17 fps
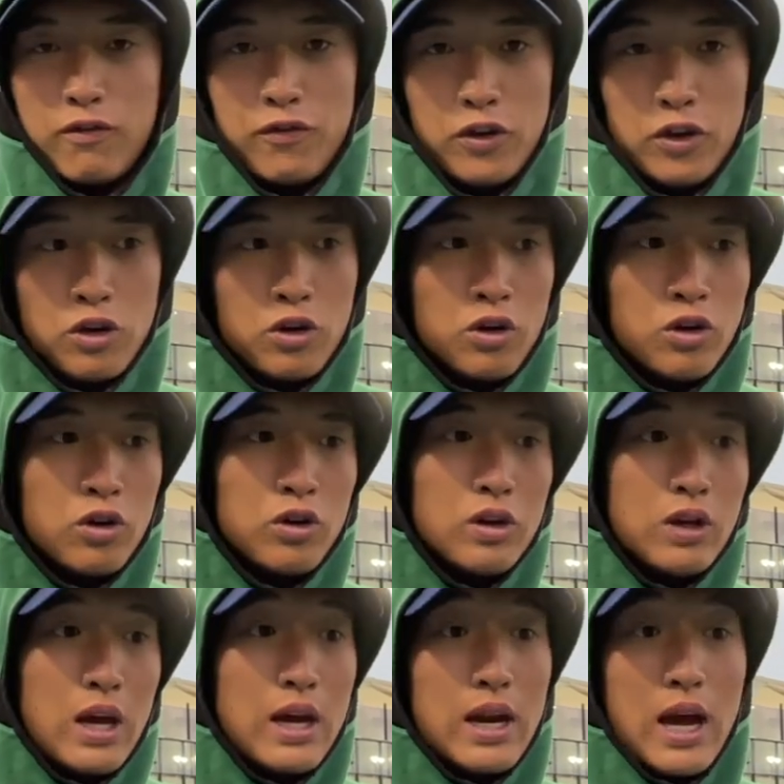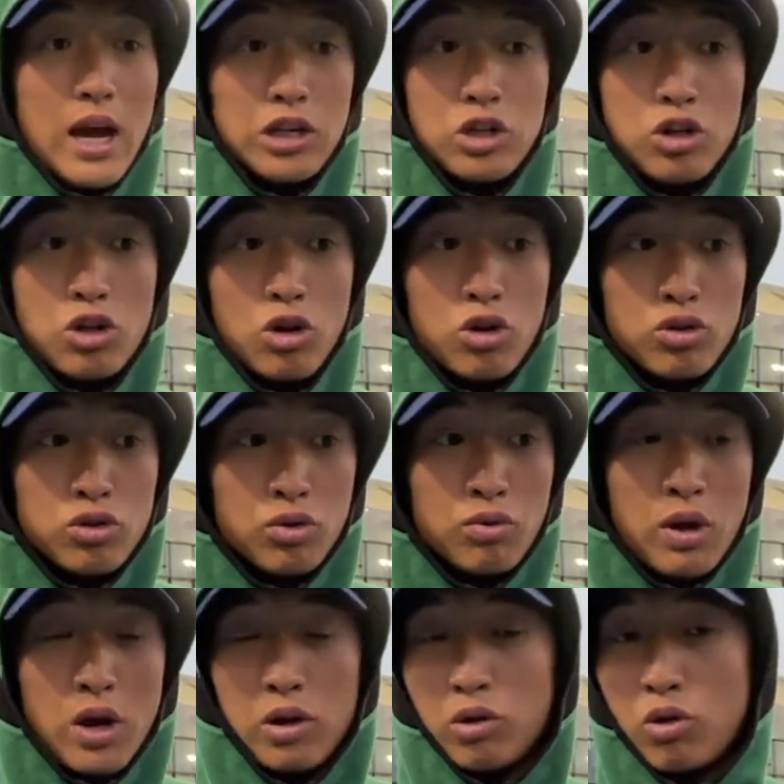feel. It actually goes
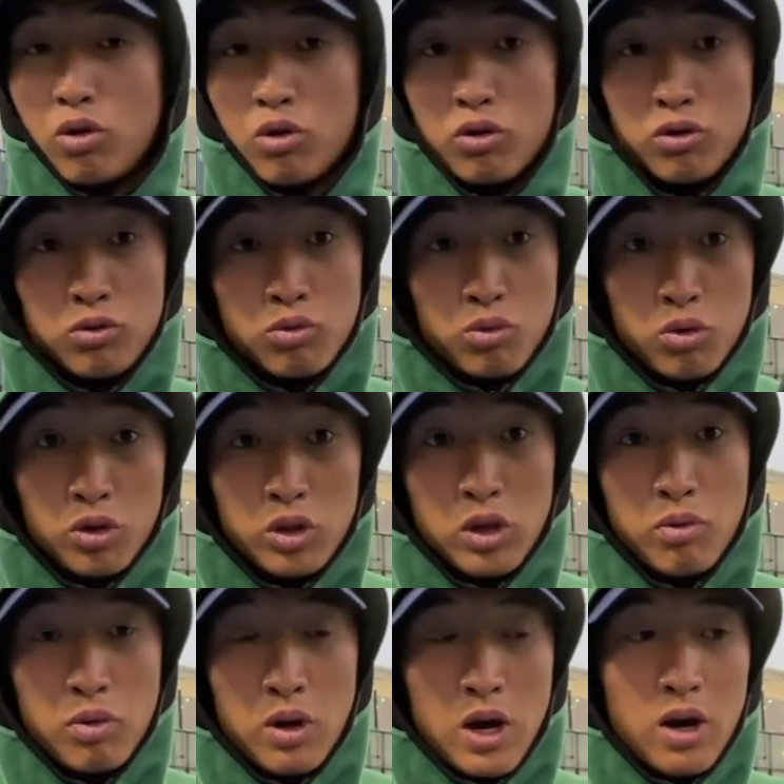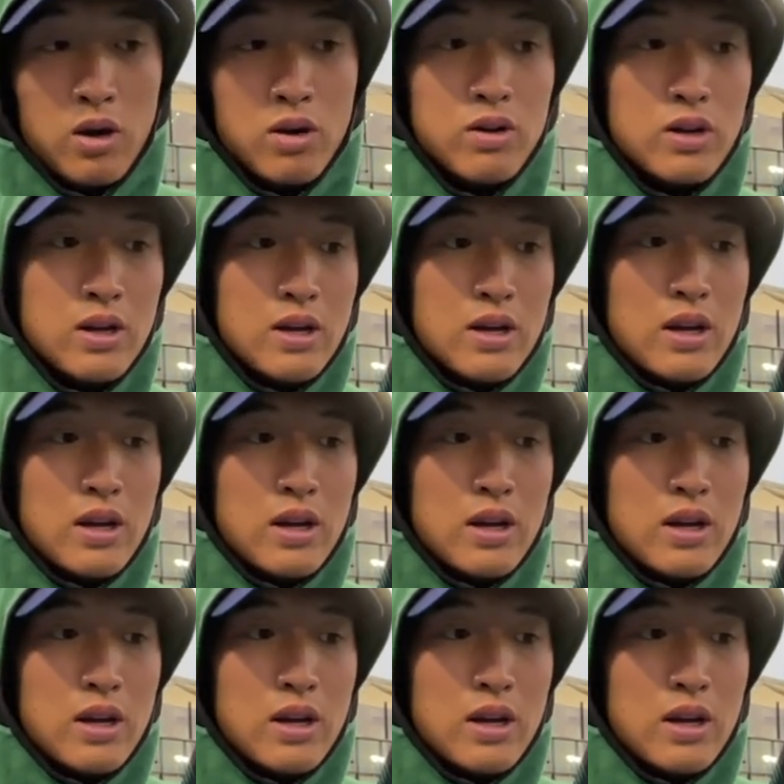around corners really well.